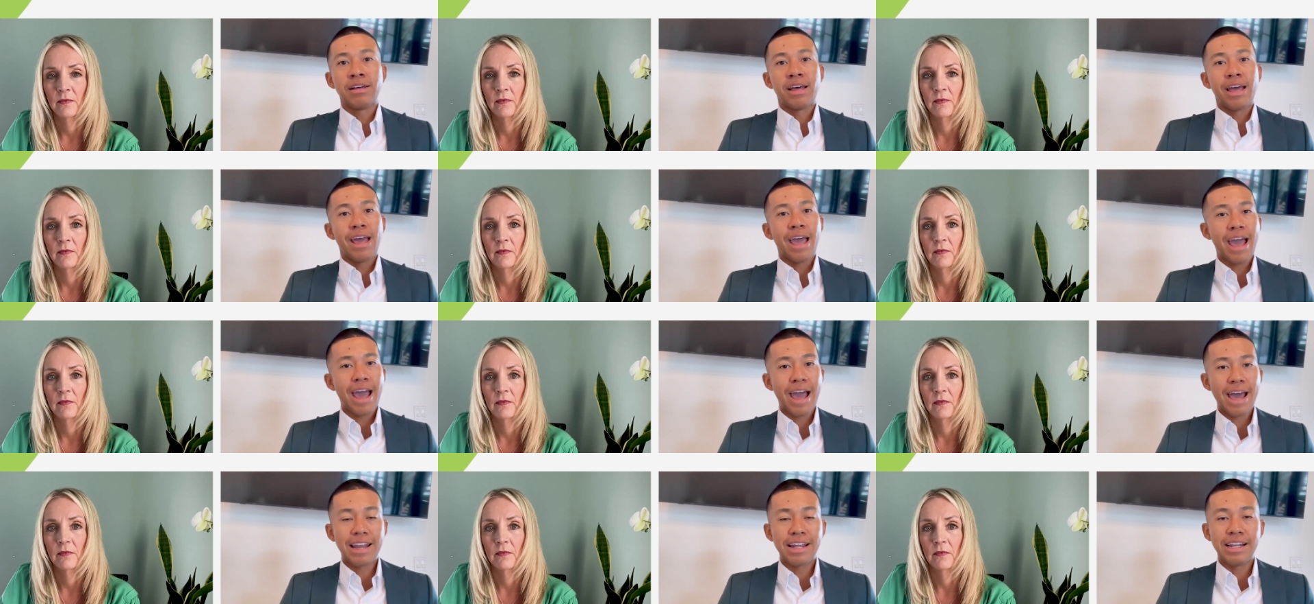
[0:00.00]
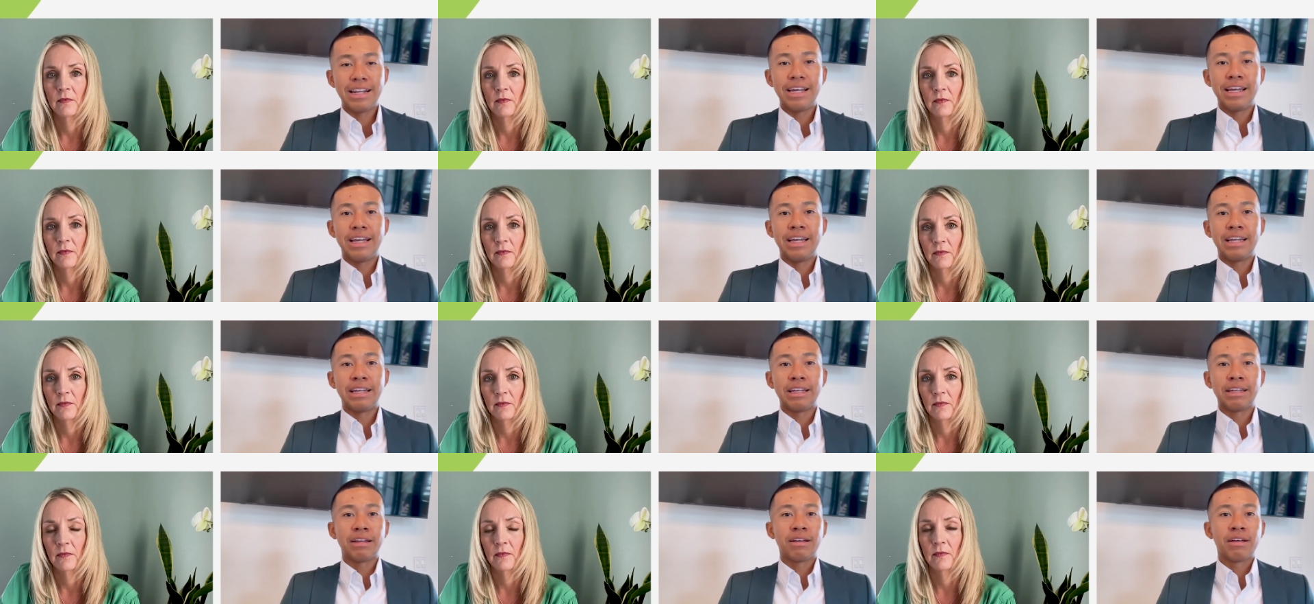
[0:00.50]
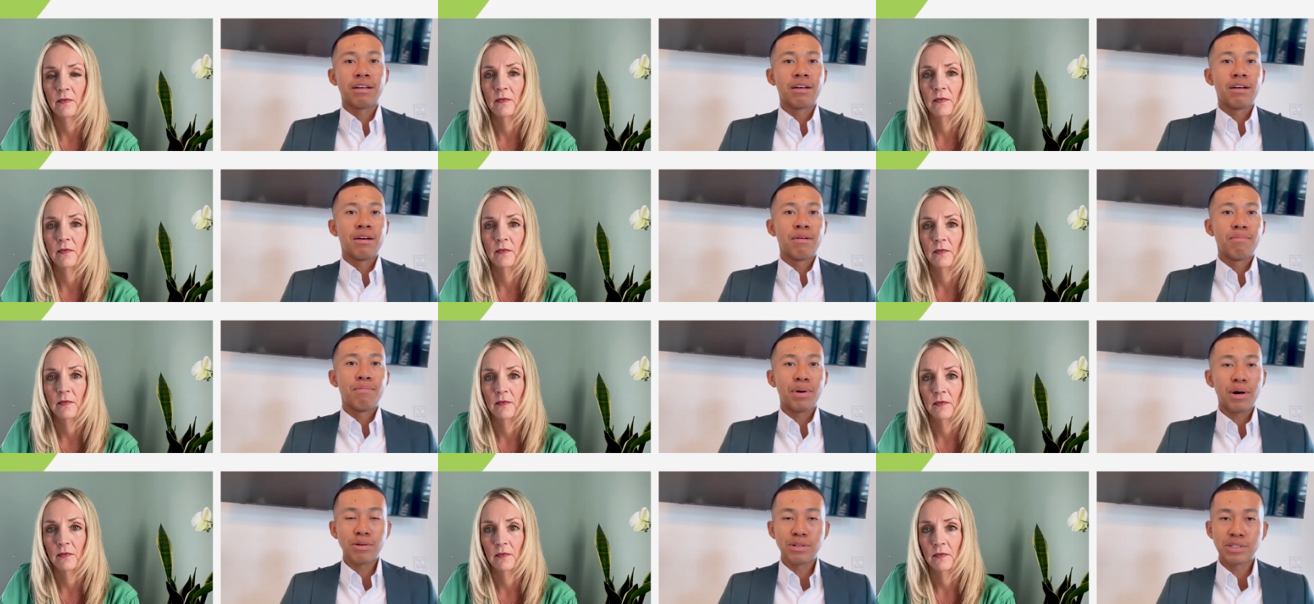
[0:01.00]
Speaker 1: editing,
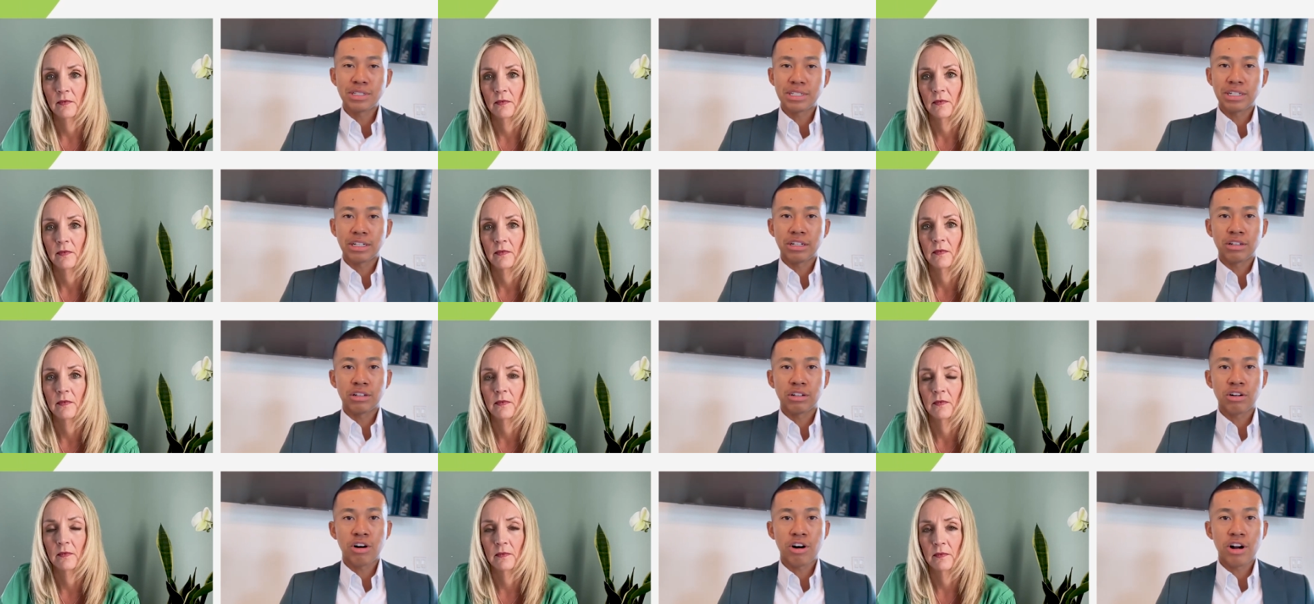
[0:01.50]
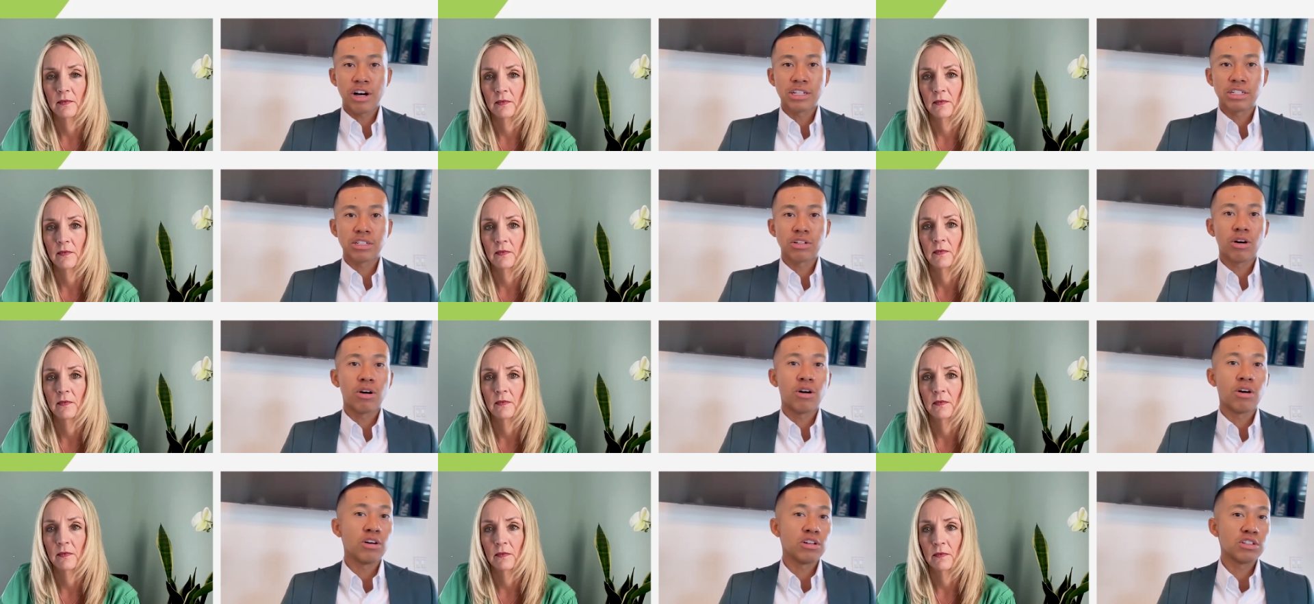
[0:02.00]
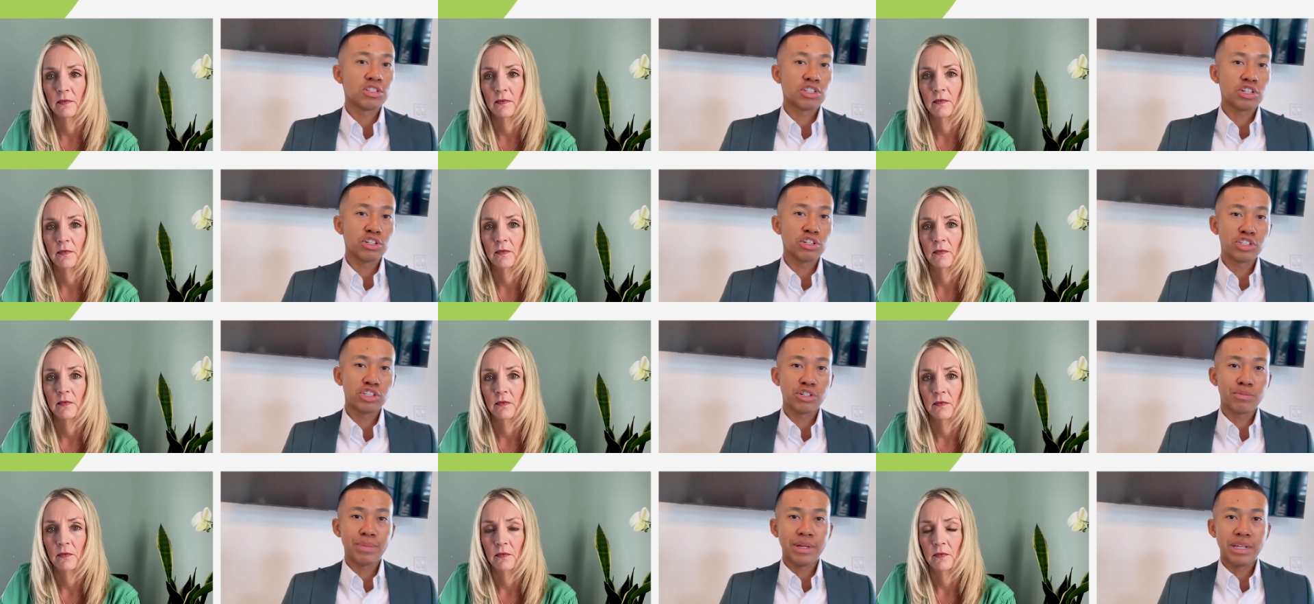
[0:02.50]
posting across all
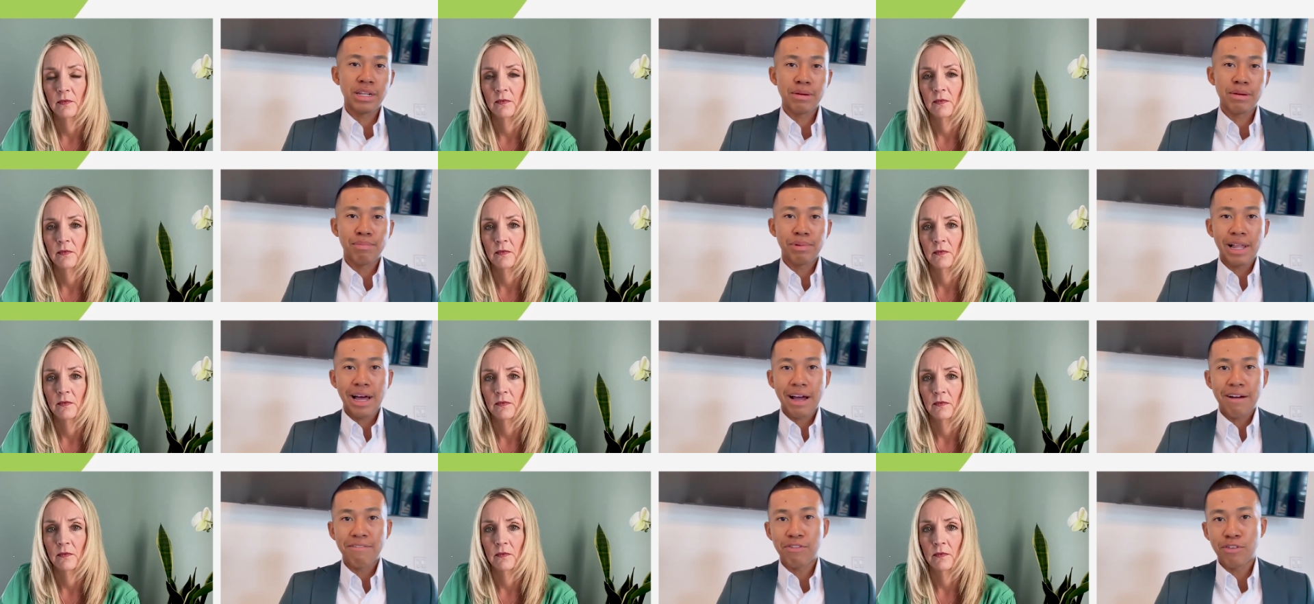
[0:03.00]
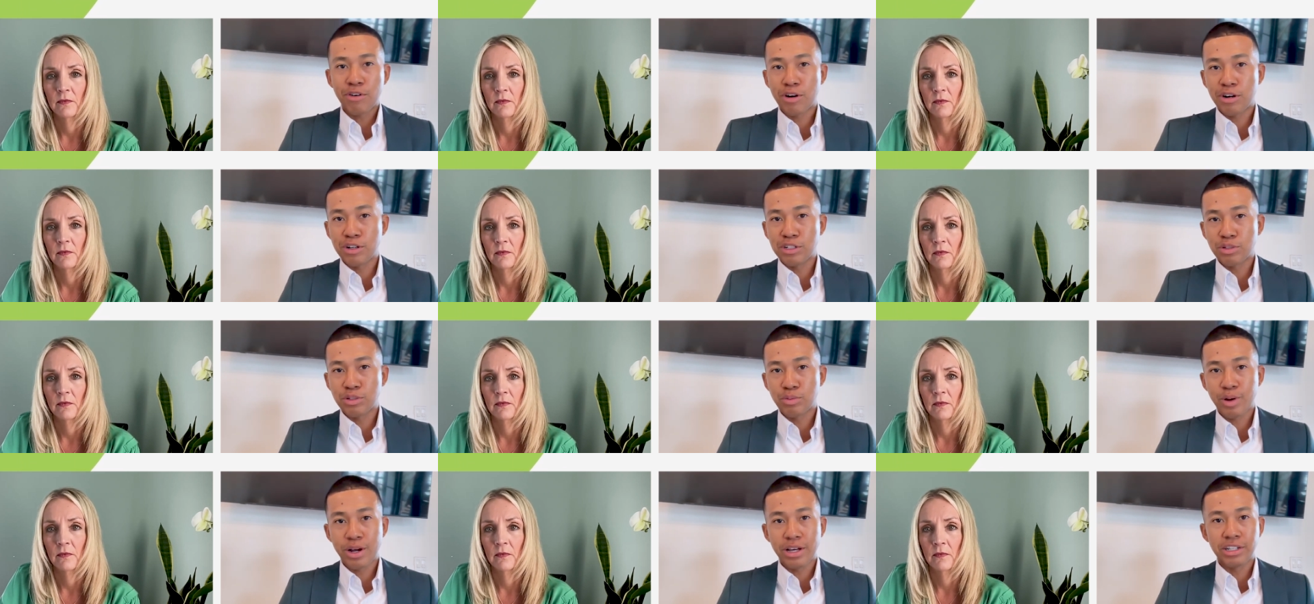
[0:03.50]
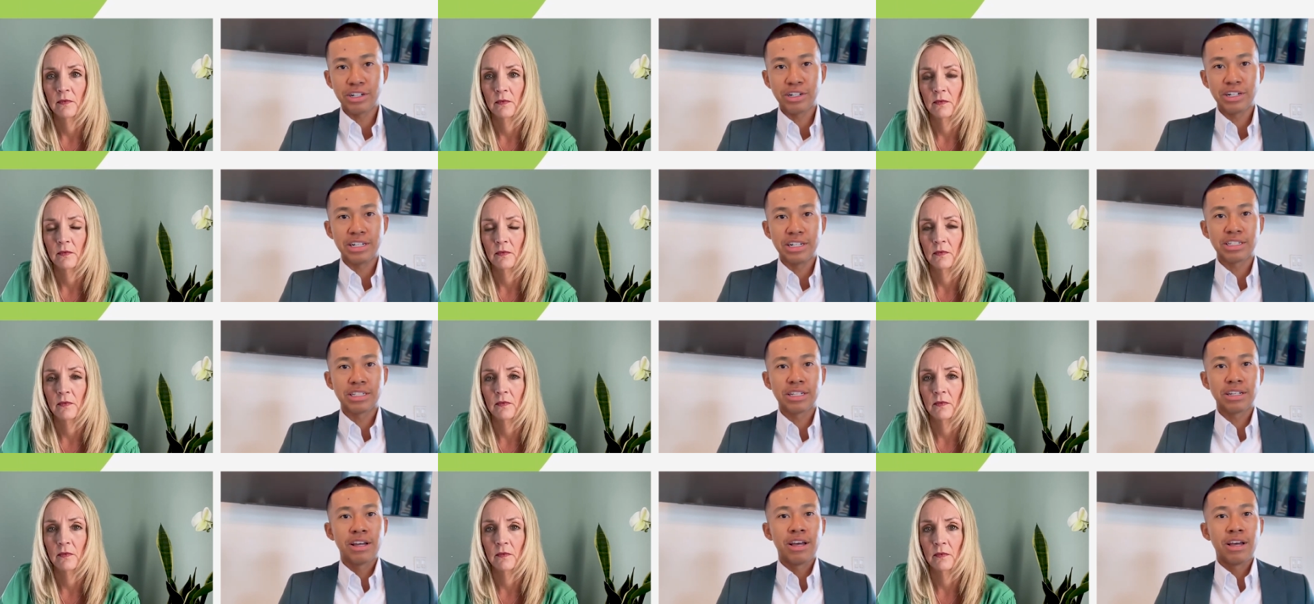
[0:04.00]
social media platforms, whether
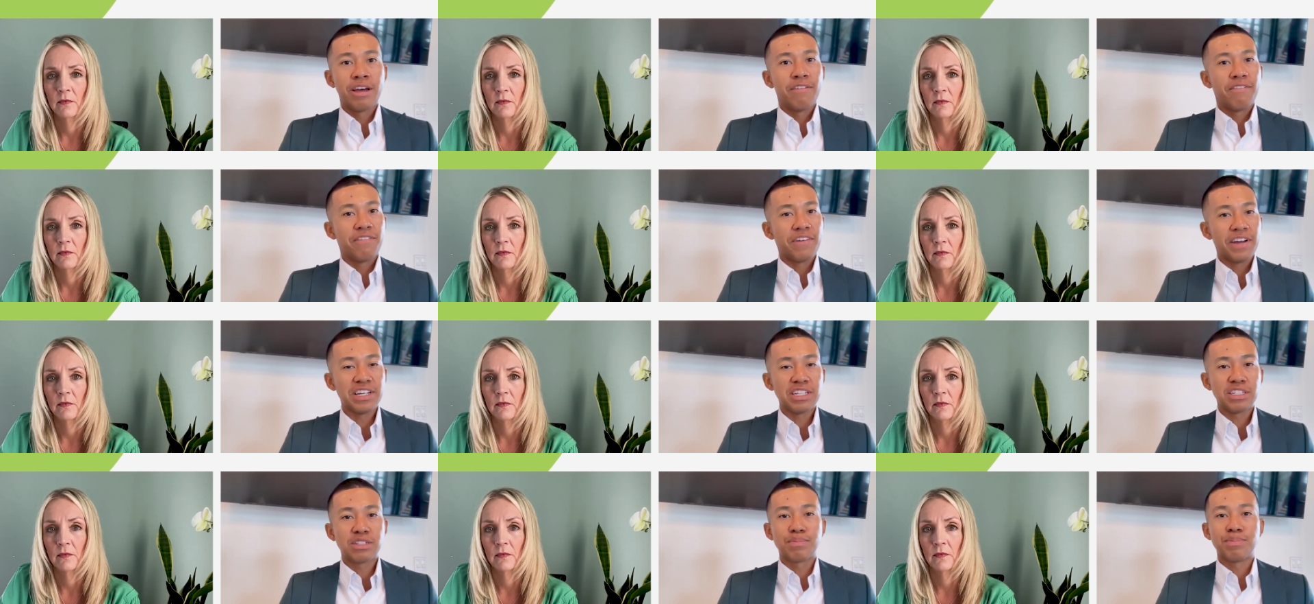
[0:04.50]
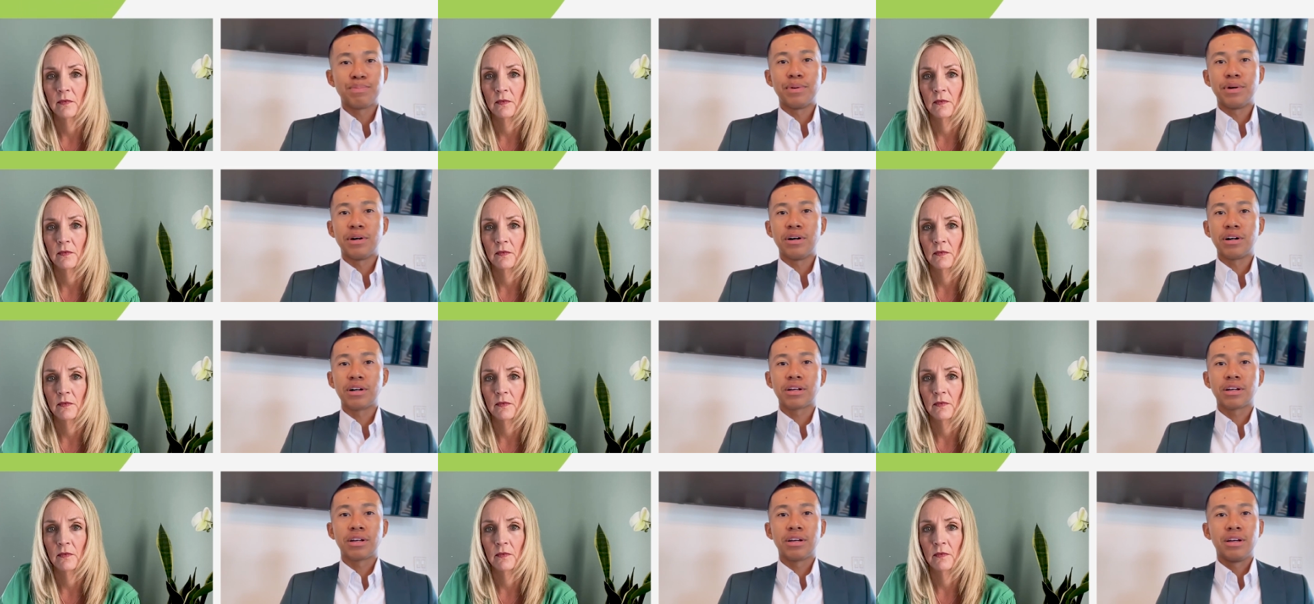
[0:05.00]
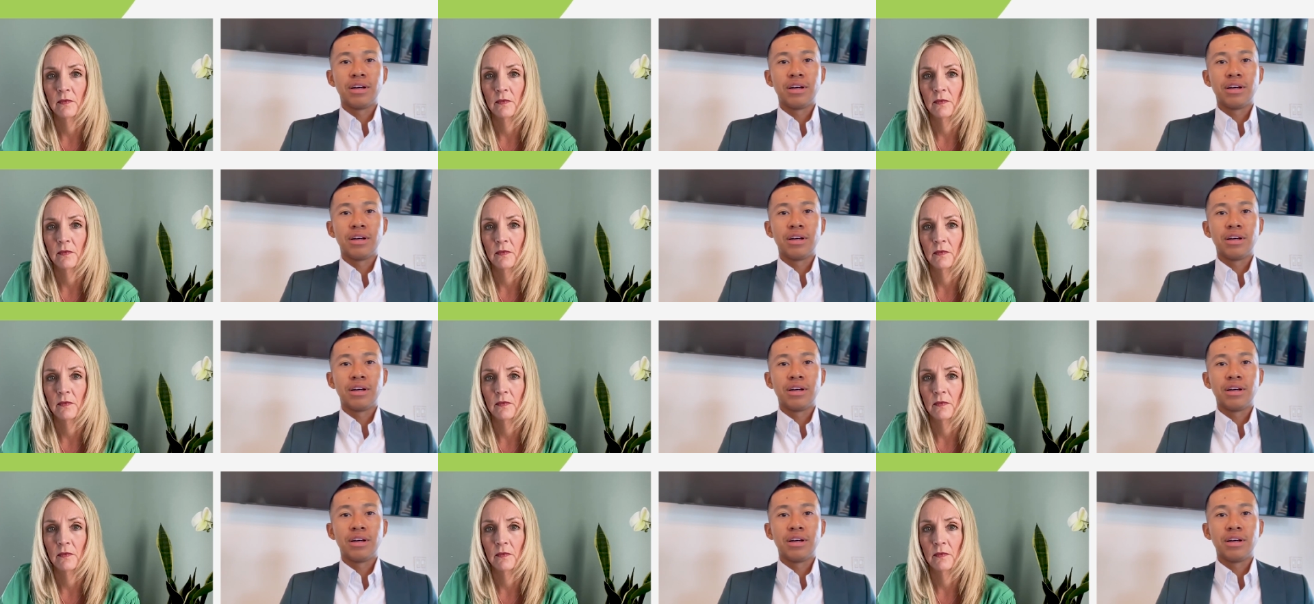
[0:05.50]
it's Facebook,